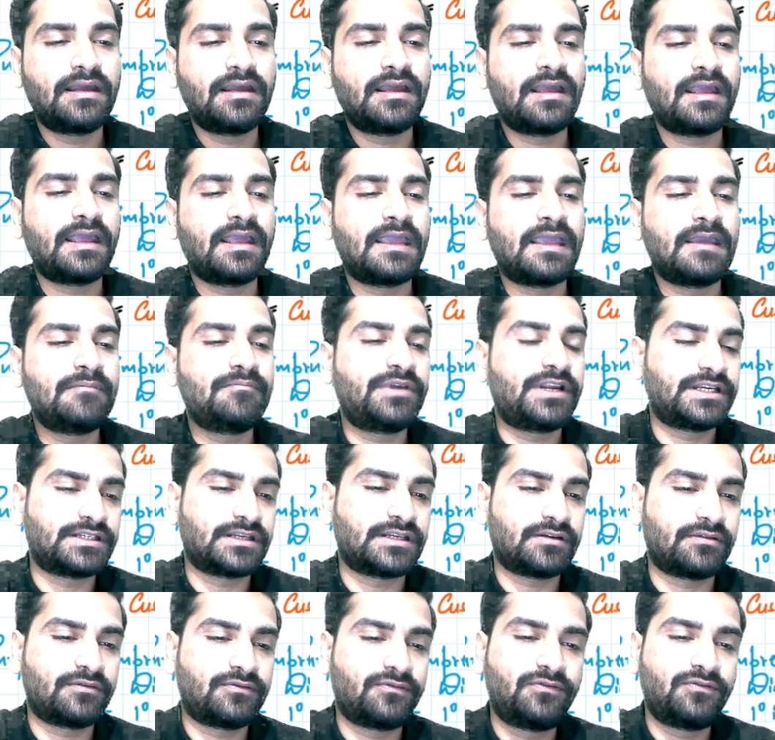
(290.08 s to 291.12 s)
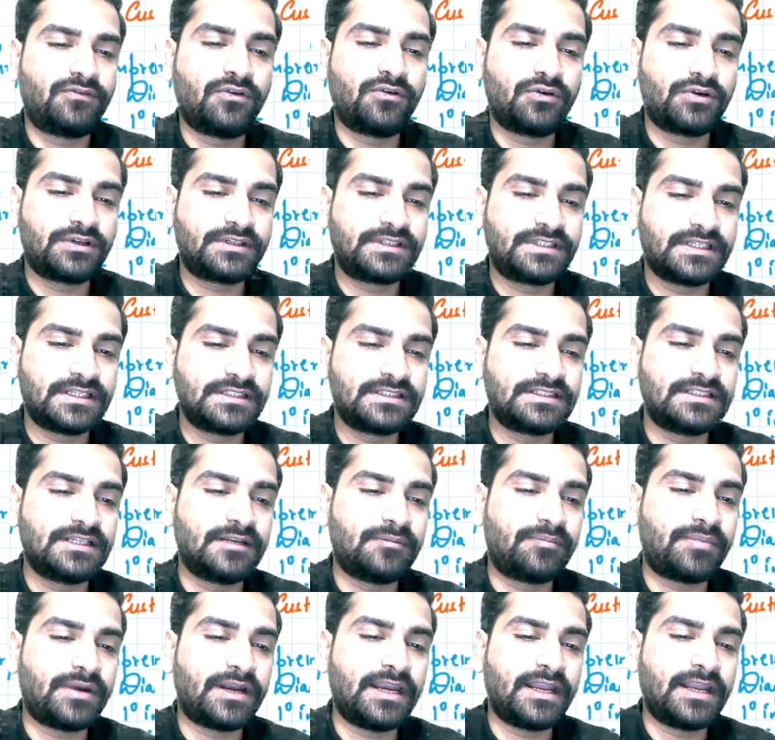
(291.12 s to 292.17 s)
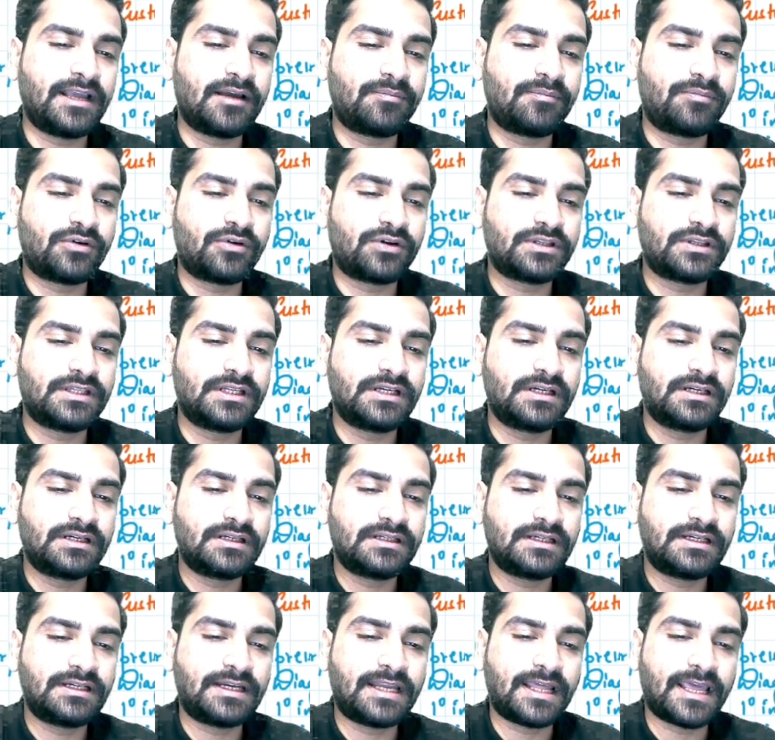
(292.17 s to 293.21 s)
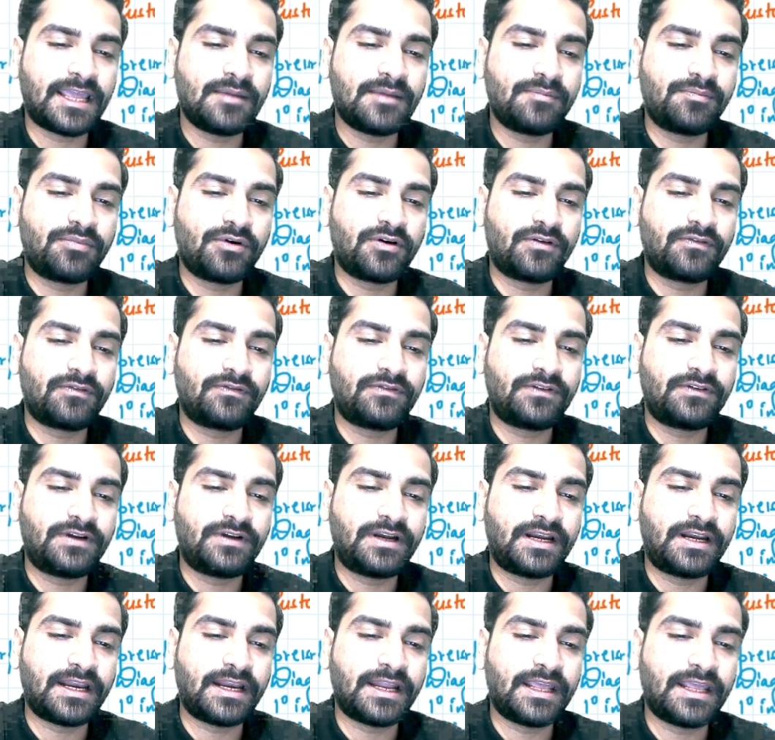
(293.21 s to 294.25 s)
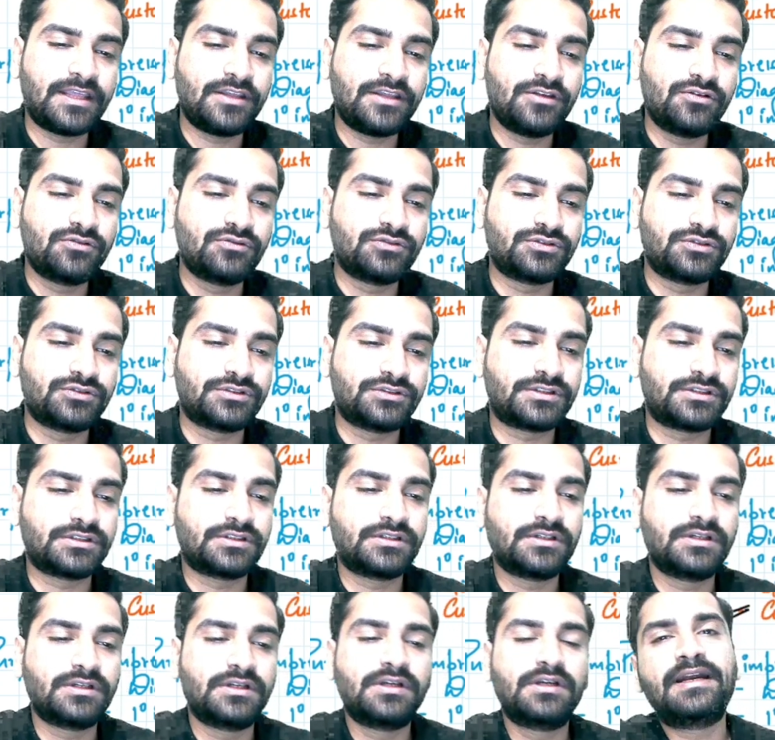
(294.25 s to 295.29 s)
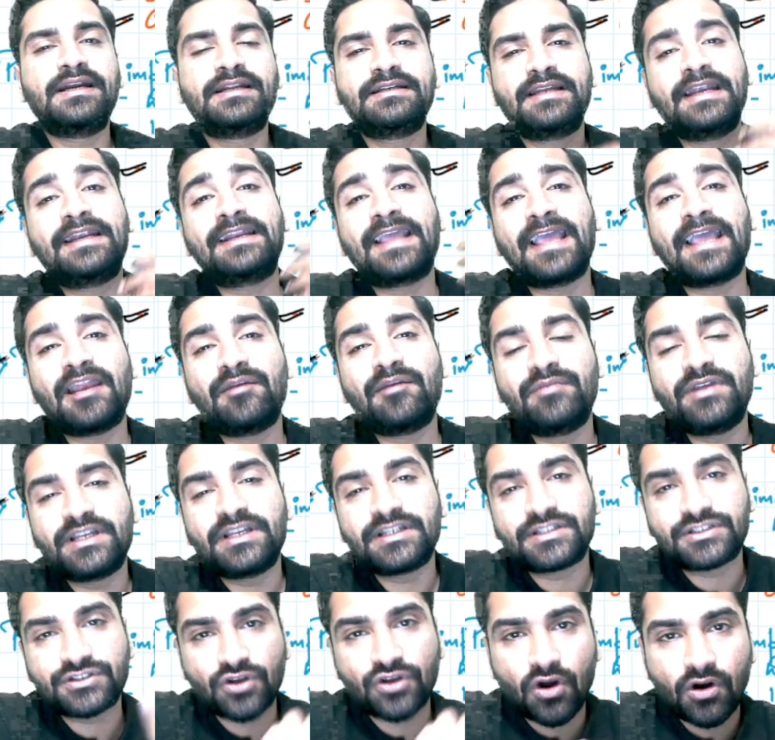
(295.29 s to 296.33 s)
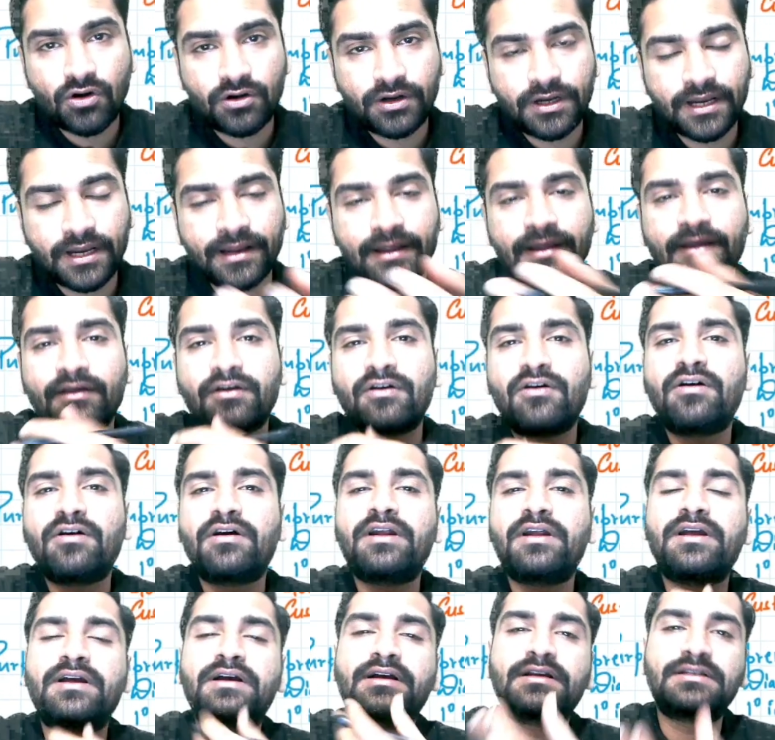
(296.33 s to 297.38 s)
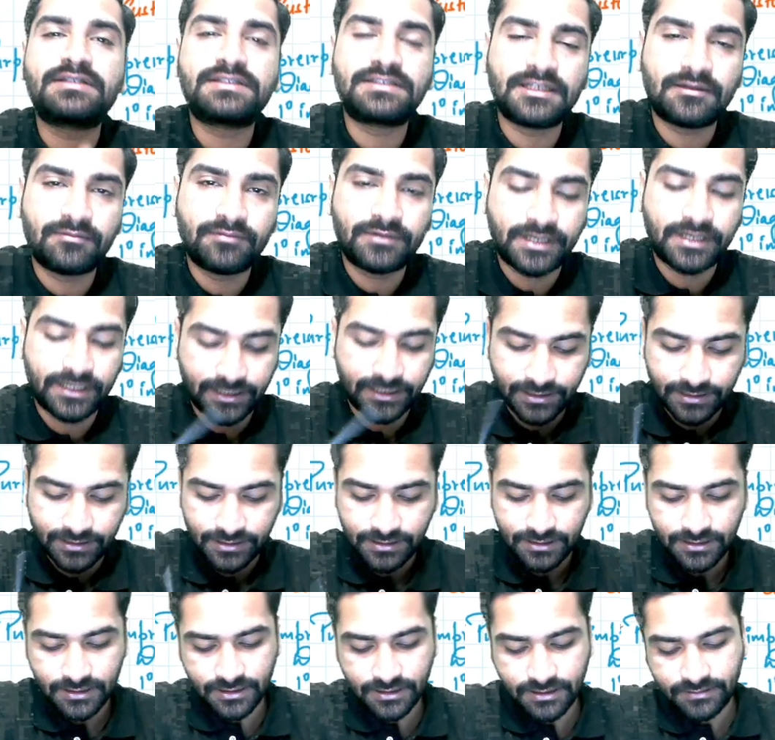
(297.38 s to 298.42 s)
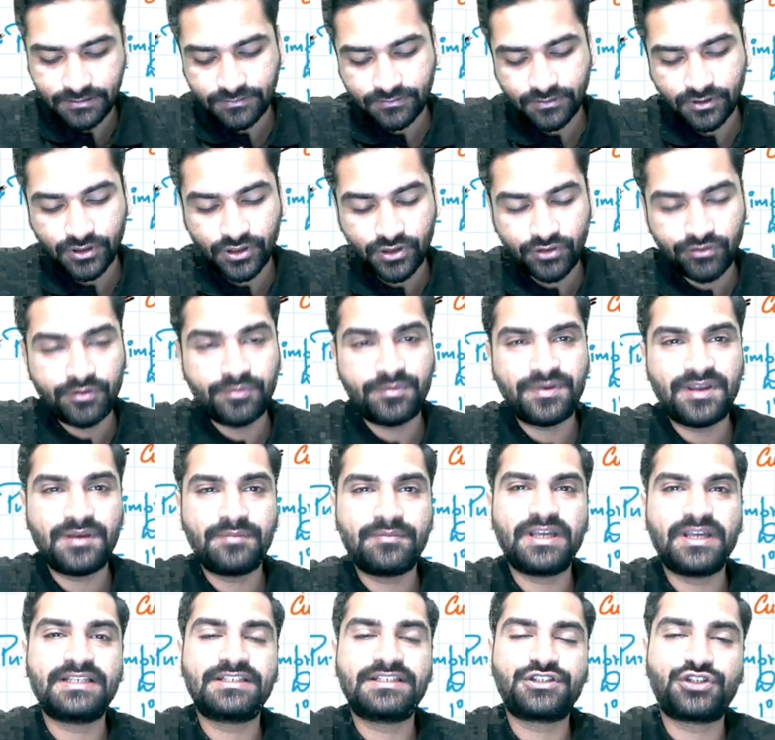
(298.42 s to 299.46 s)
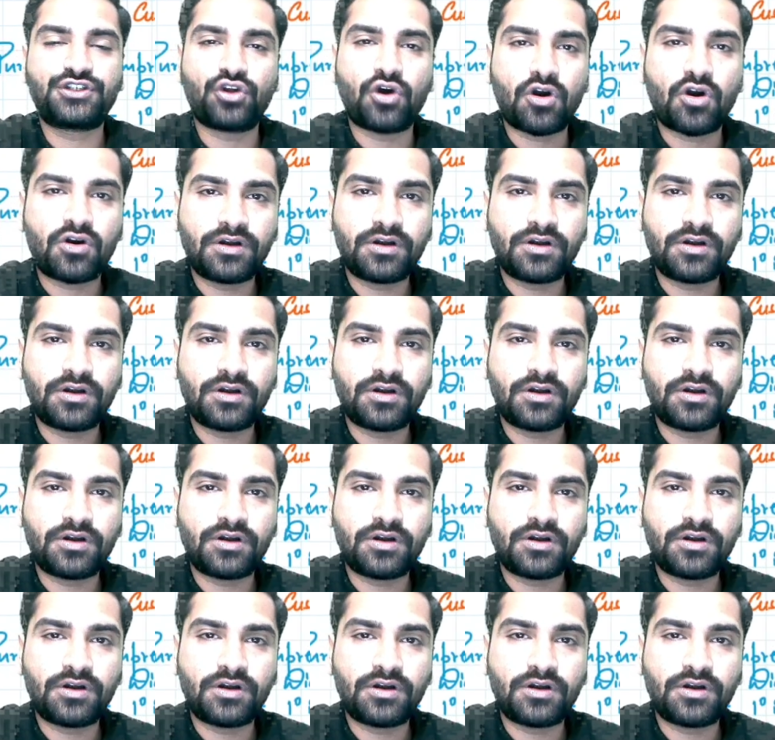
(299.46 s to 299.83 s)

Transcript: impression. Fourth is depending upon the type of tray used, it can be a stock tray or a custom tray. What do we mean by stock